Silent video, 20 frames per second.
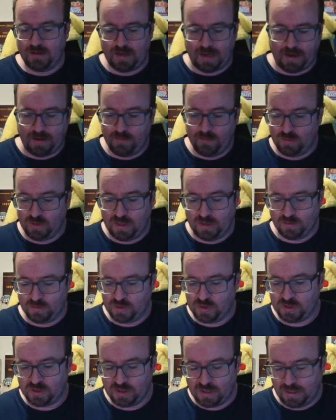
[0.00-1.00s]

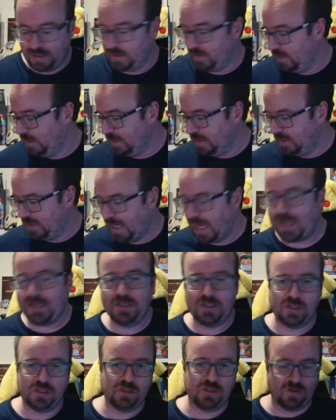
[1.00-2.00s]
else. The
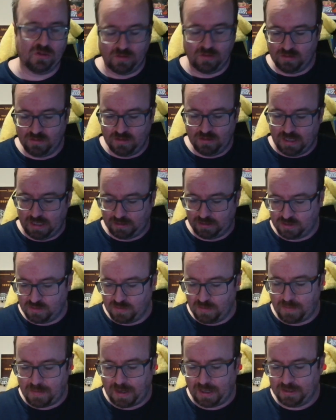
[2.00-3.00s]
case is on next to
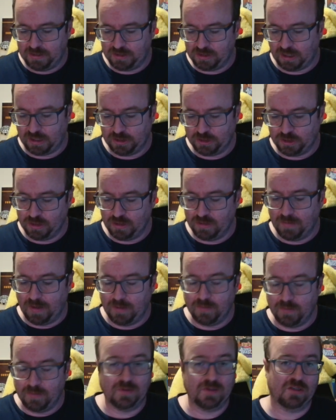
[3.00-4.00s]
my PlayStation at the
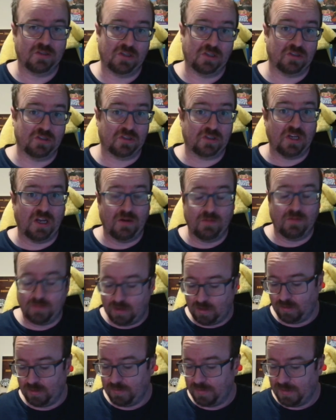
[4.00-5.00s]
moment because, as I say, I'm
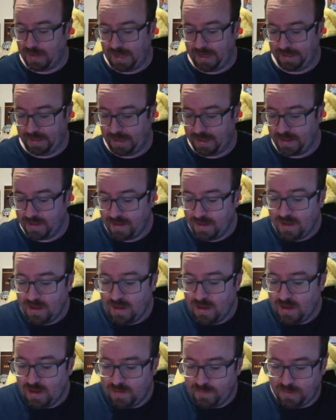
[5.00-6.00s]
currently playing it.
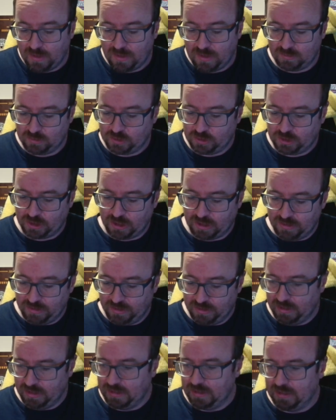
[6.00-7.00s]
But I'll just show you
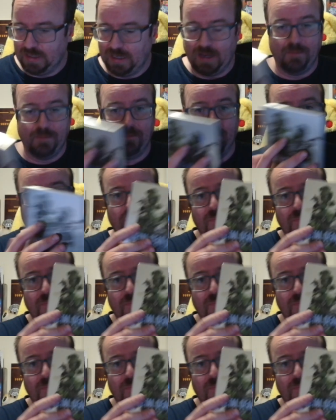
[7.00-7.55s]
the.